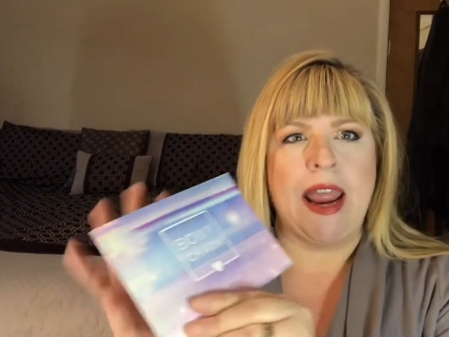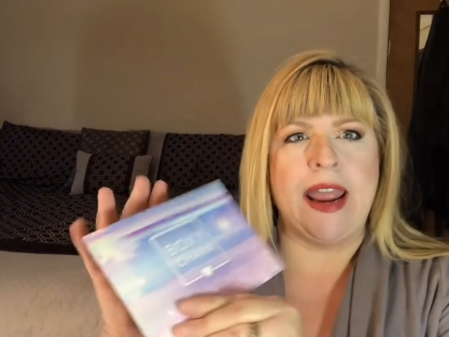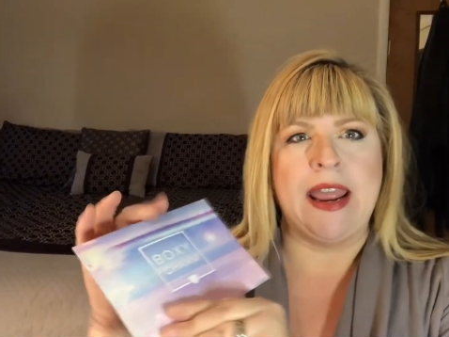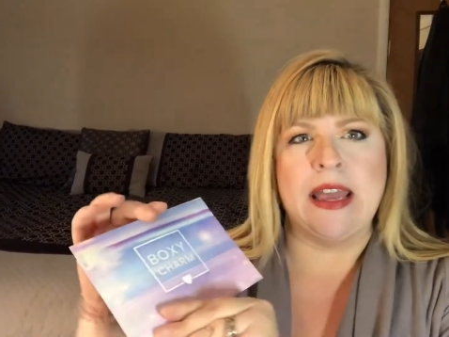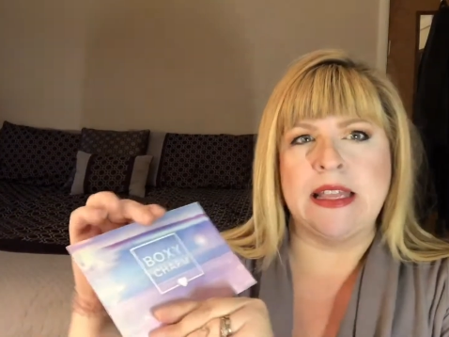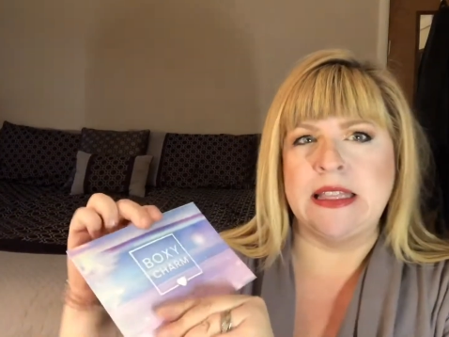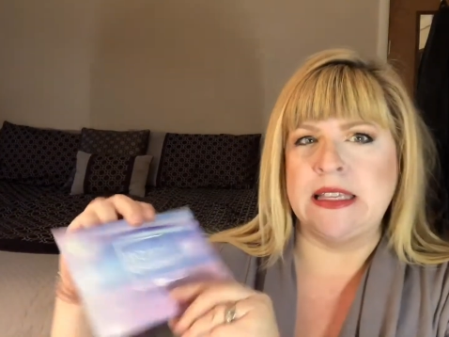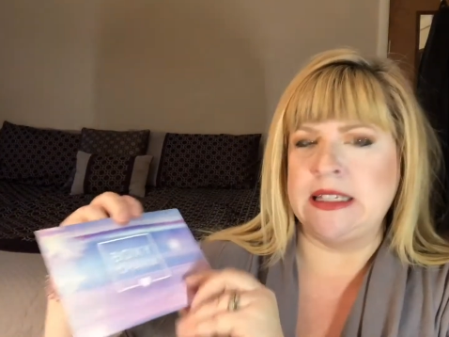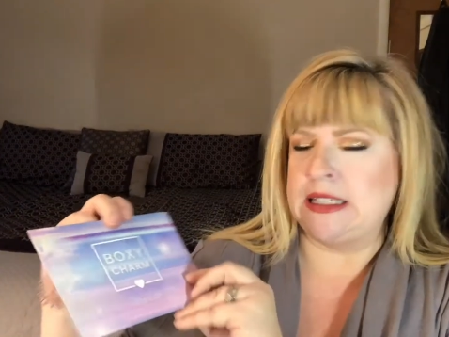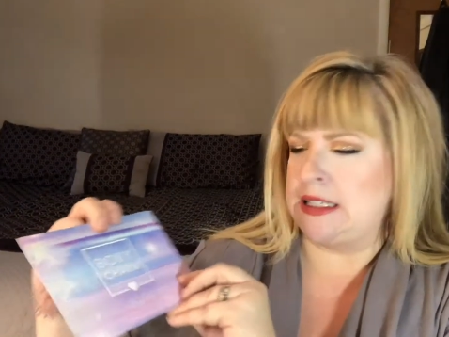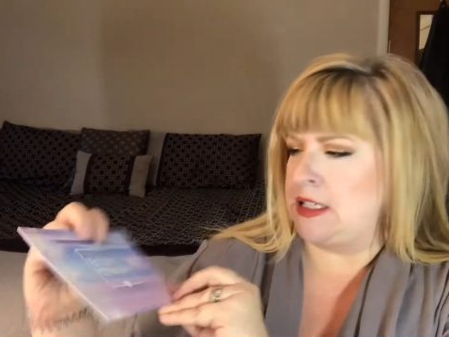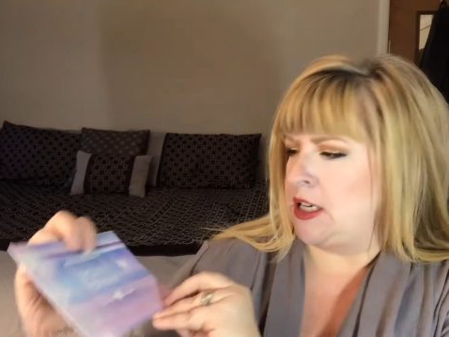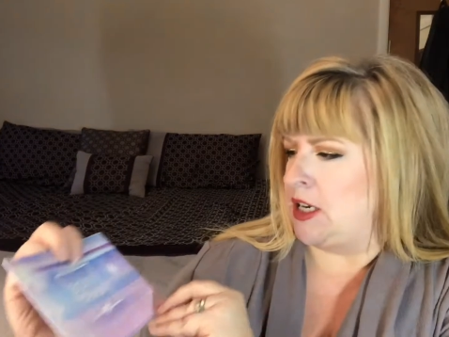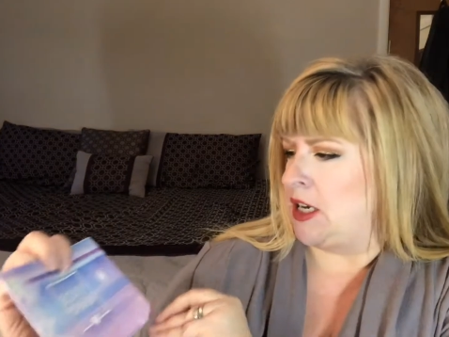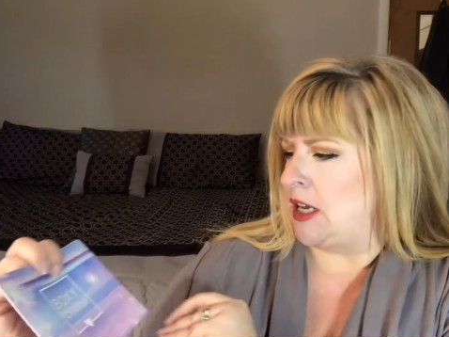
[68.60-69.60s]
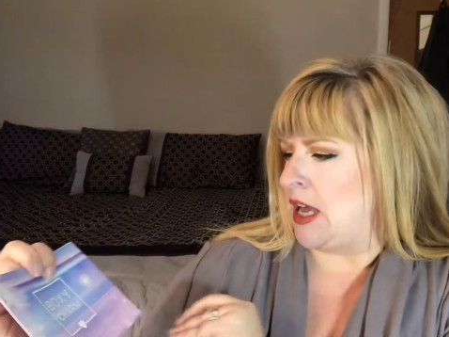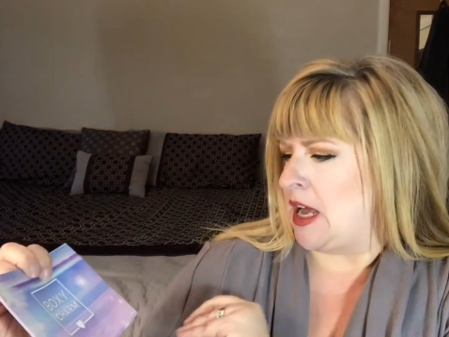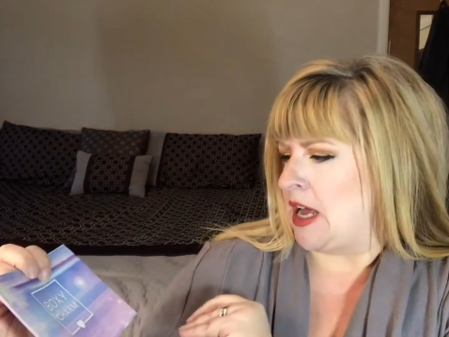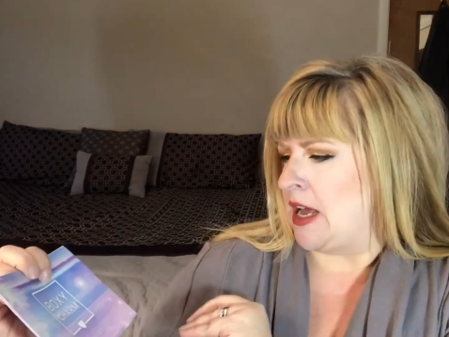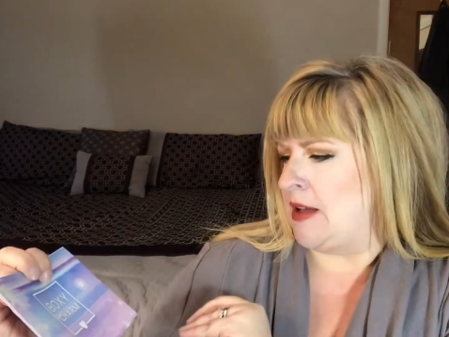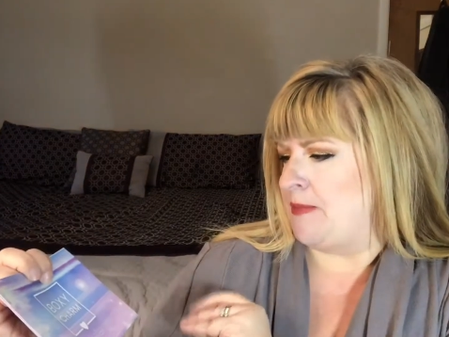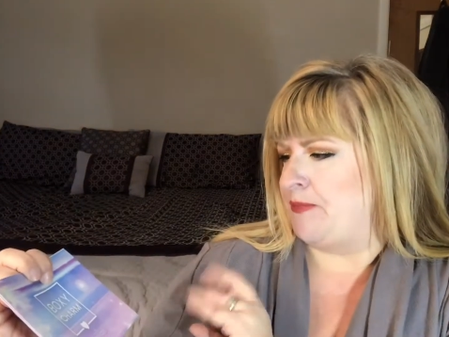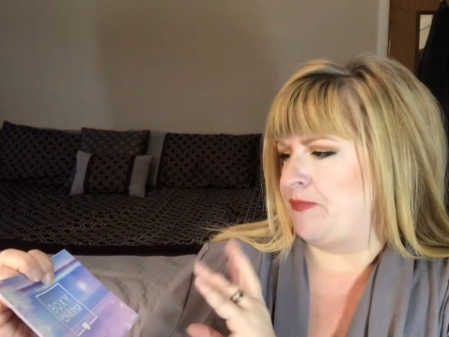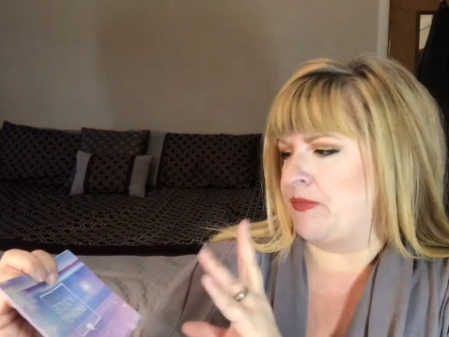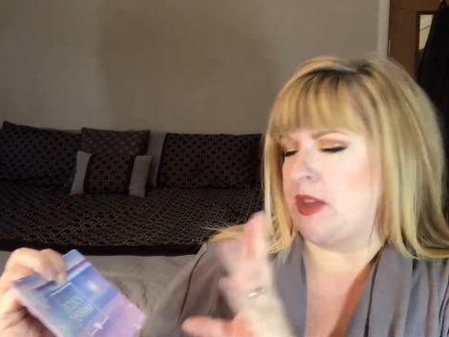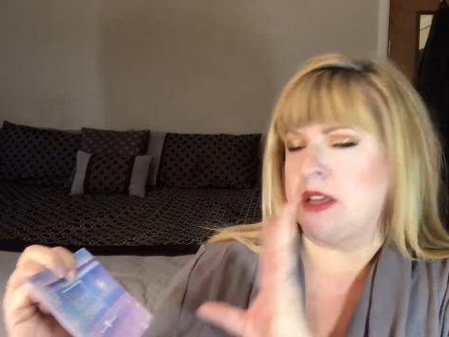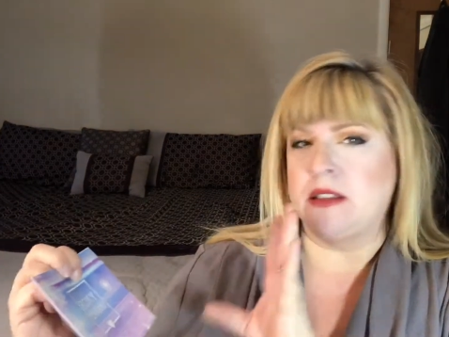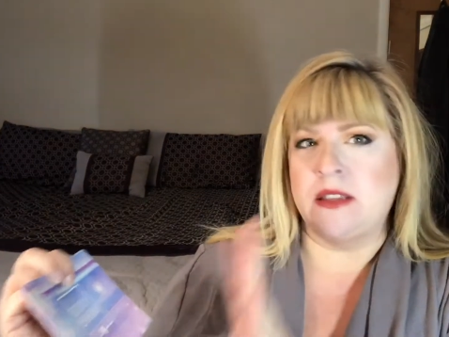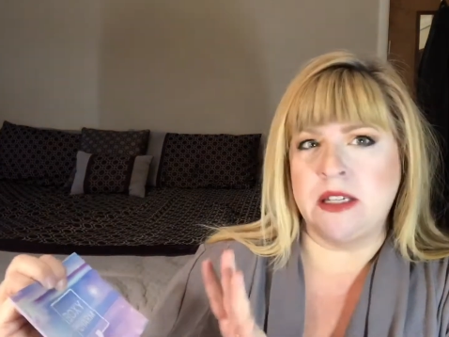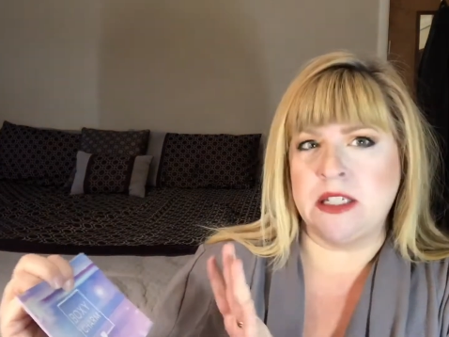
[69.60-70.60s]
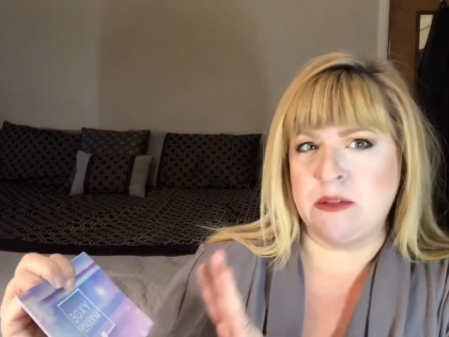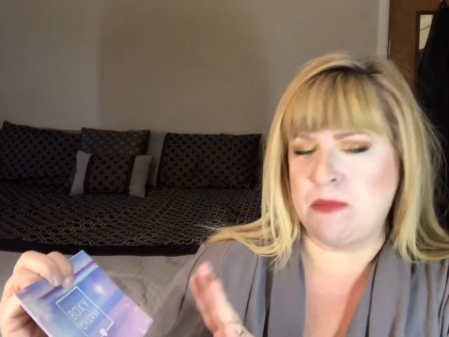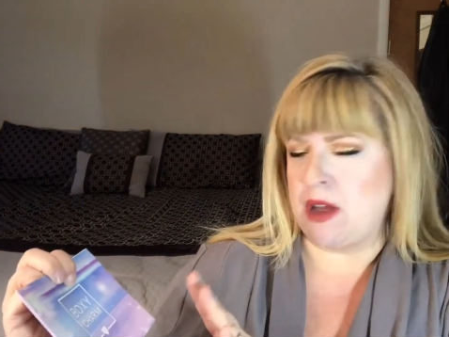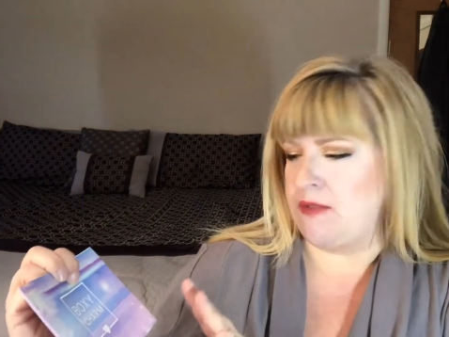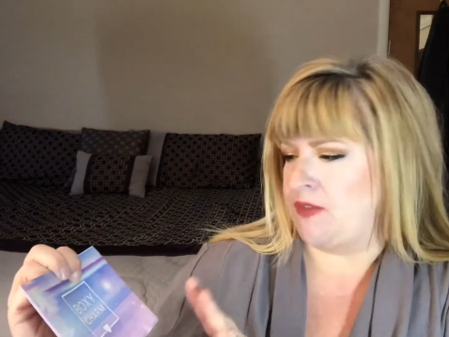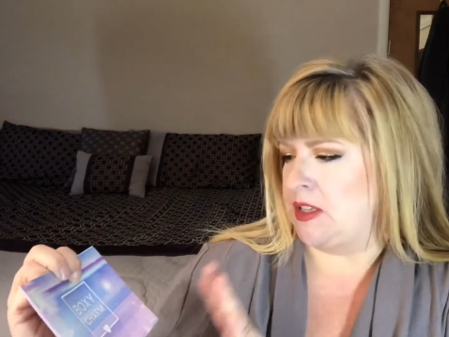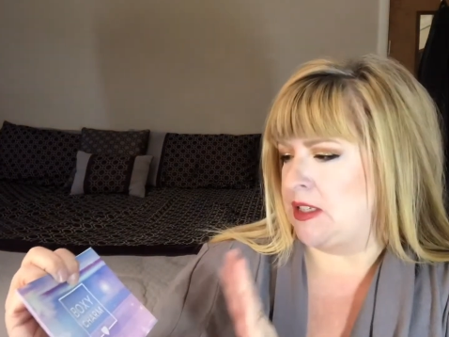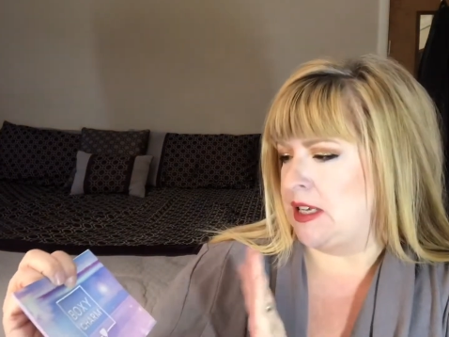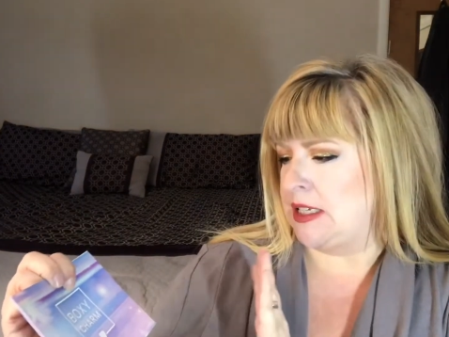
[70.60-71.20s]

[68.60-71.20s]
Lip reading: And this month it